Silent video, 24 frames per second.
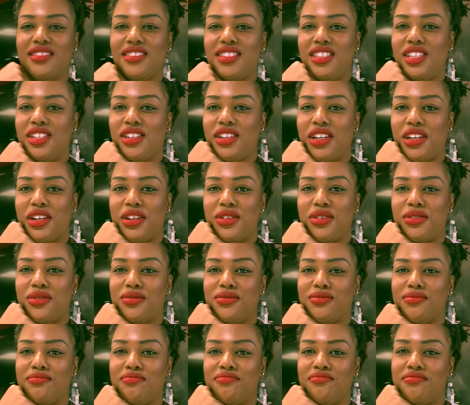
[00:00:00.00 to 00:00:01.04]
you know,
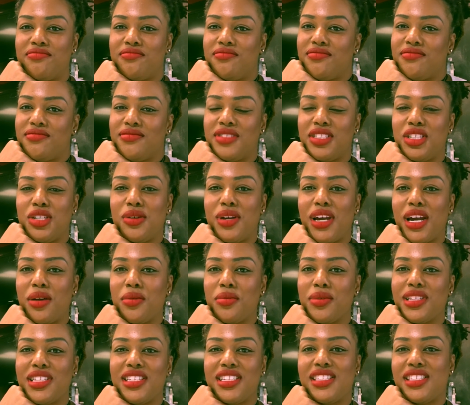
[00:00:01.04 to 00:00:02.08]
You can't
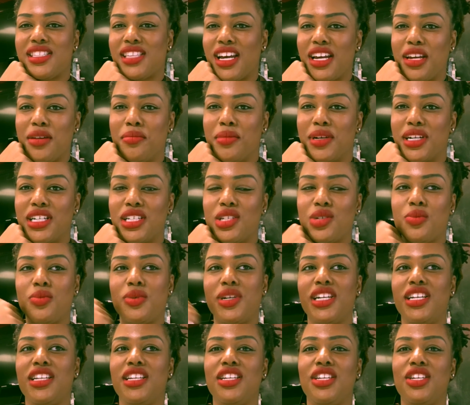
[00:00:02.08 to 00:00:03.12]
really say much
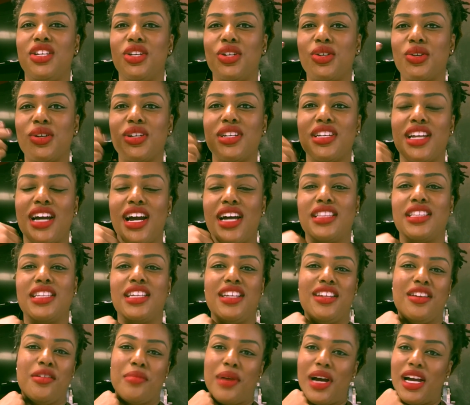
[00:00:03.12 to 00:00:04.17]
when you're not
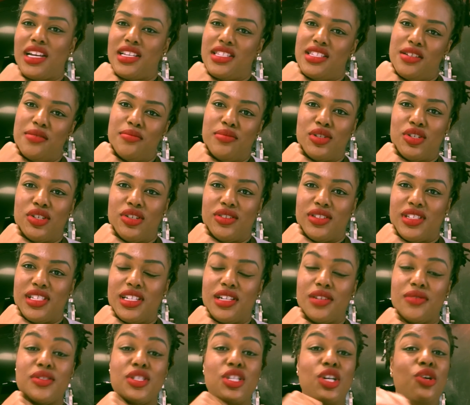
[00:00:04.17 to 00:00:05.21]
leading by example
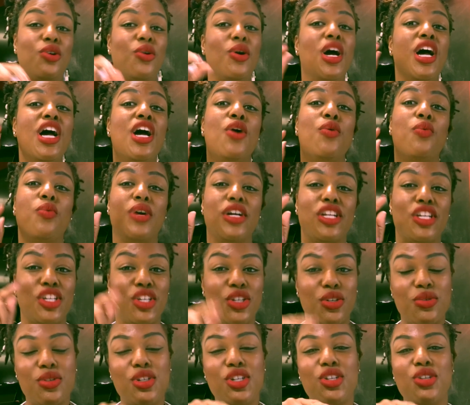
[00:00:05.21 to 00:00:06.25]
yourself. So what
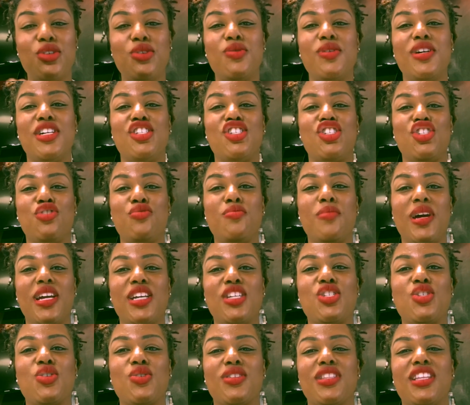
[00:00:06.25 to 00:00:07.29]
you do is you make
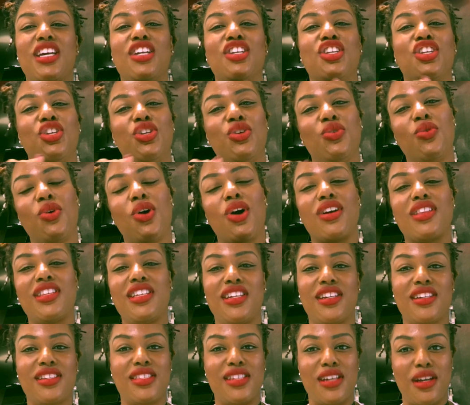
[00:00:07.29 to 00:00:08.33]
sure that you are the
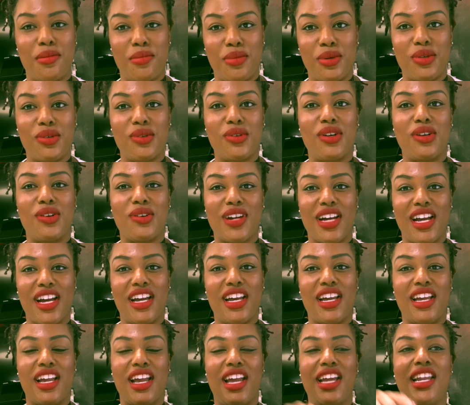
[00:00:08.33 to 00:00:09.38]
example,
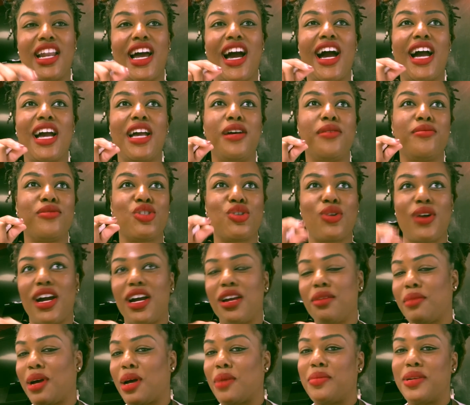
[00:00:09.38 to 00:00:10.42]
okay? And I am
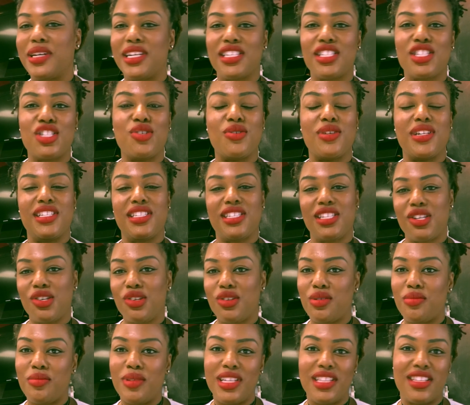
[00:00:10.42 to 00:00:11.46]
trying my best to continue
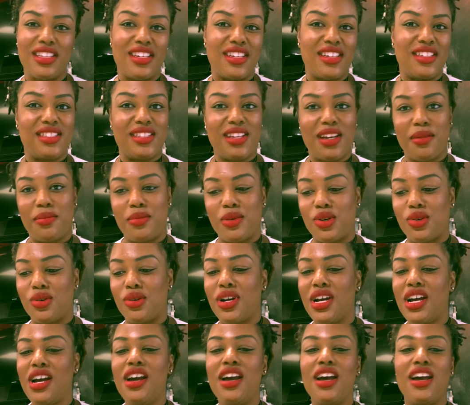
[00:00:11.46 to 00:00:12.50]
to be the example
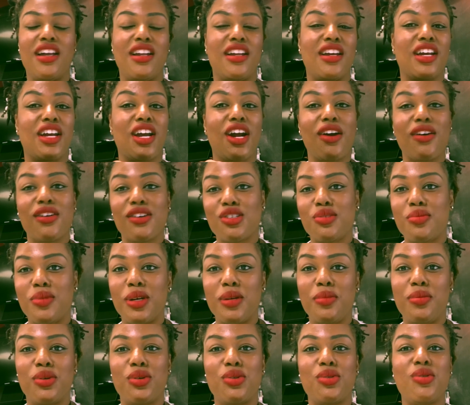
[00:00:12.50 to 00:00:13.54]
and encourage
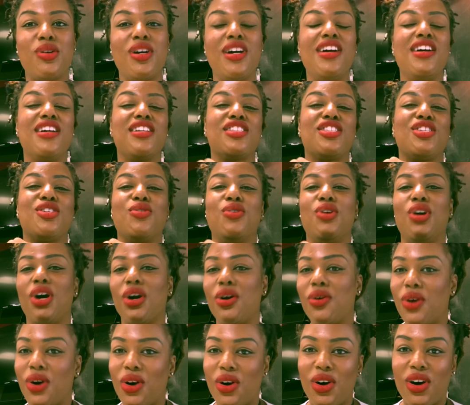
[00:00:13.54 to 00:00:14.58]
people to
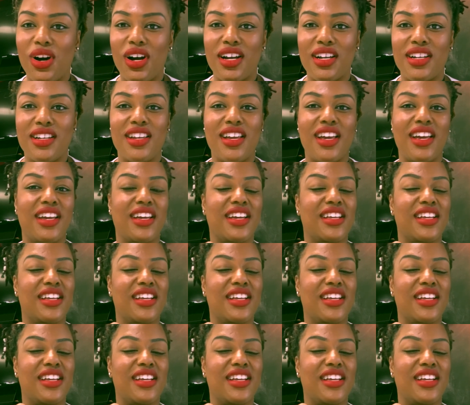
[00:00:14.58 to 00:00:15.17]
go on and